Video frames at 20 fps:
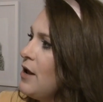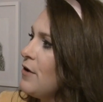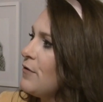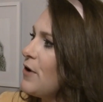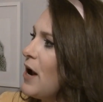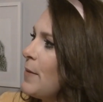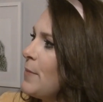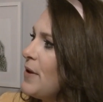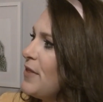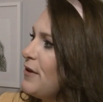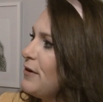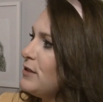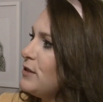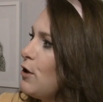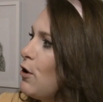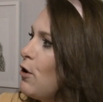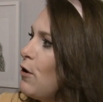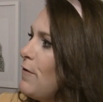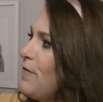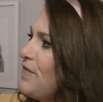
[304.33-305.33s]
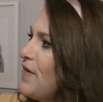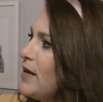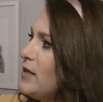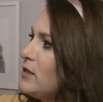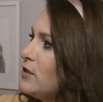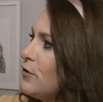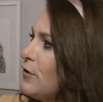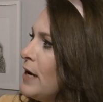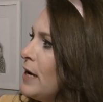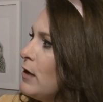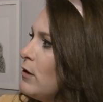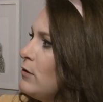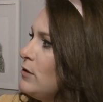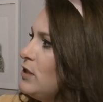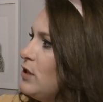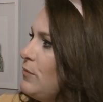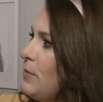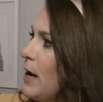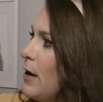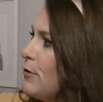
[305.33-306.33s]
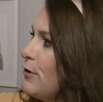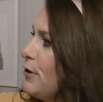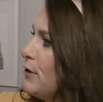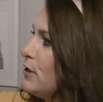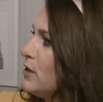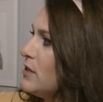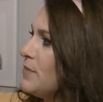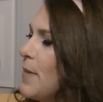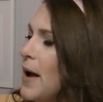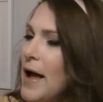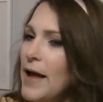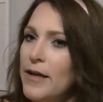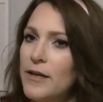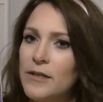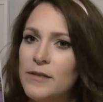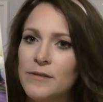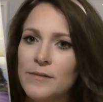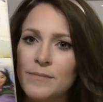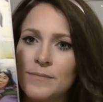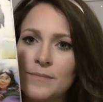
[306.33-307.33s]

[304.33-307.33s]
Grandmother's whole face crinkles around her smile.